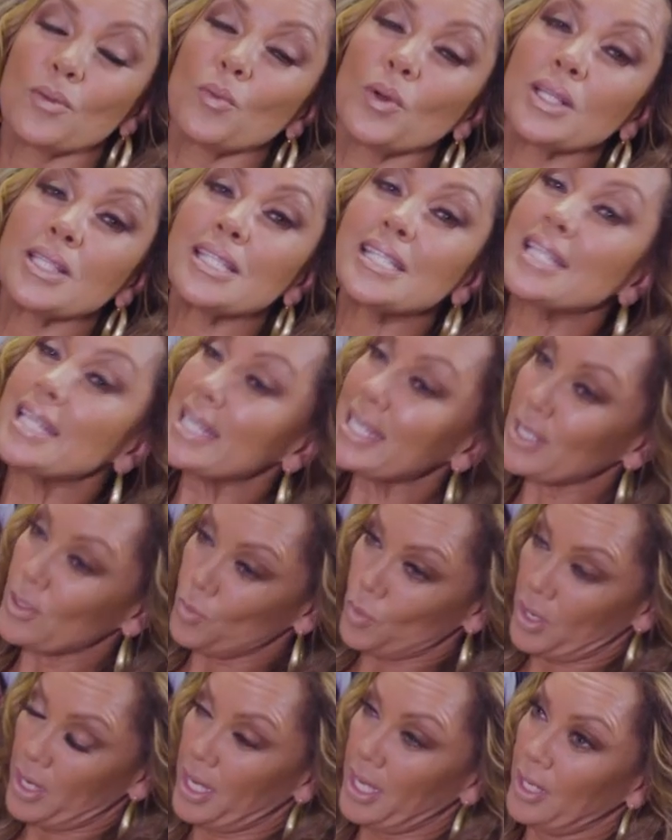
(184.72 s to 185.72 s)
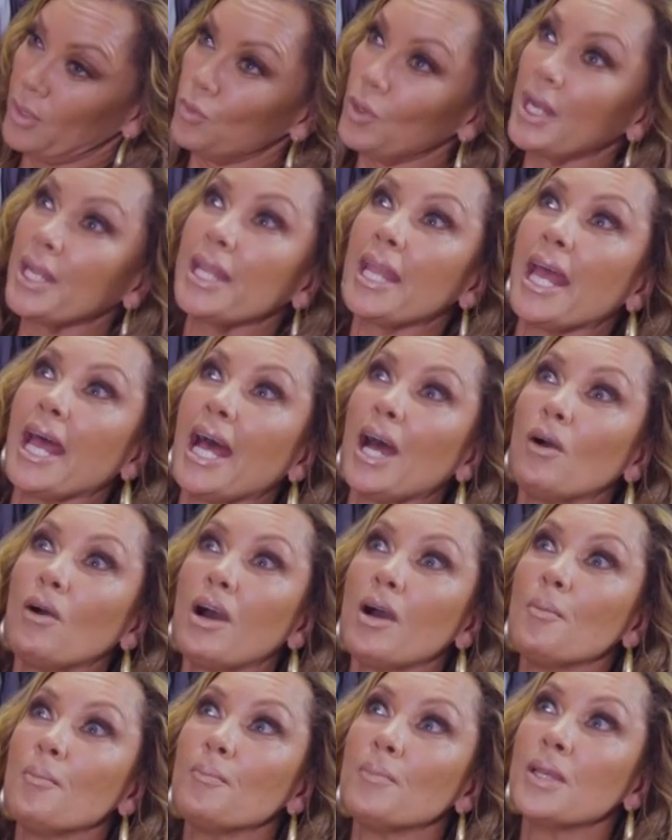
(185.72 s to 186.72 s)
on what season we're in. Right now,
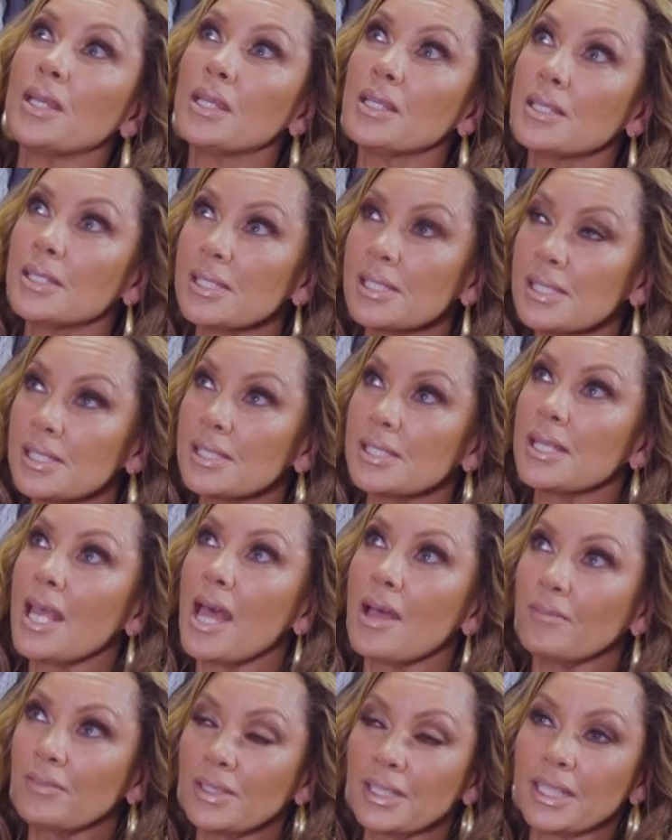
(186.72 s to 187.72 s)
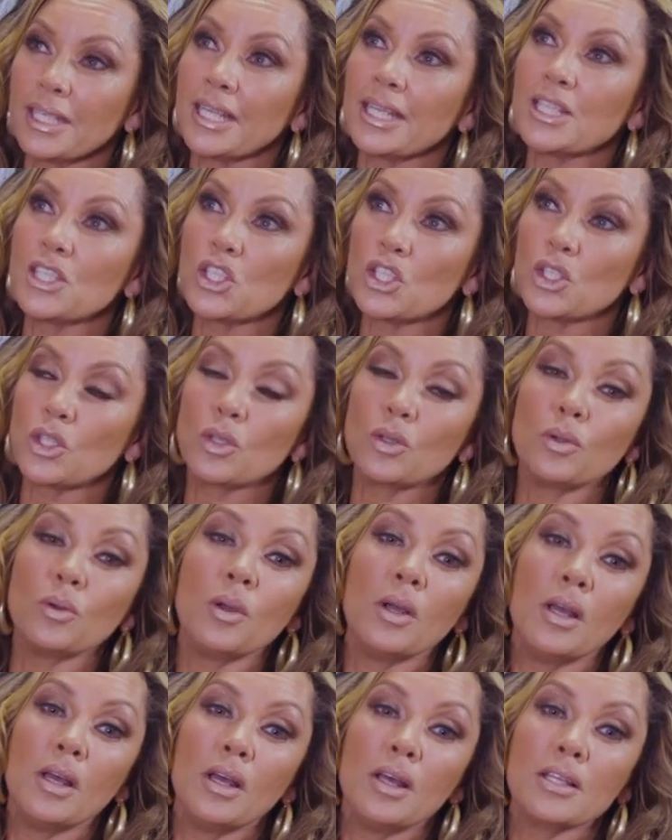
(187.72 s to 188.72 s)
I'm heavily into
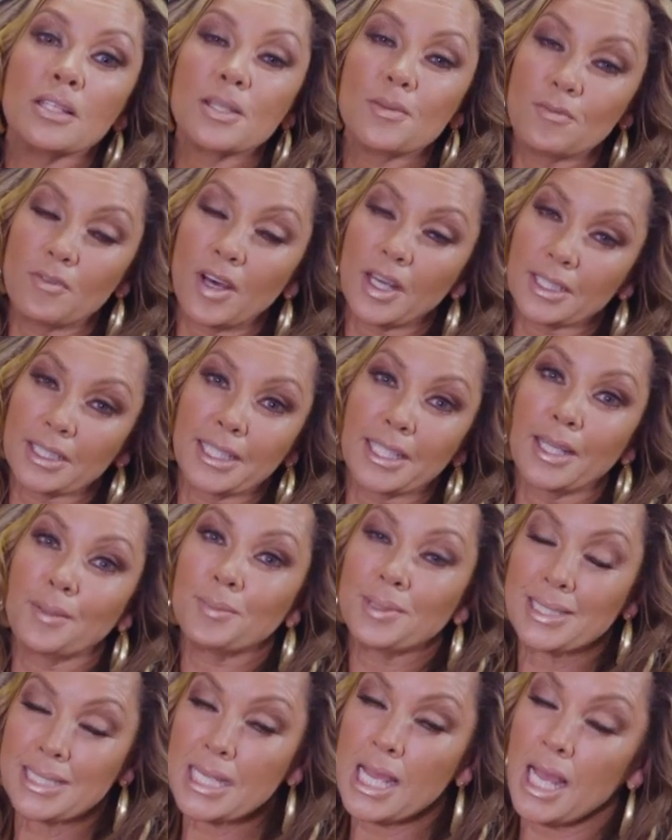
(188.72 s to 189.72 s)
some vodka gimlet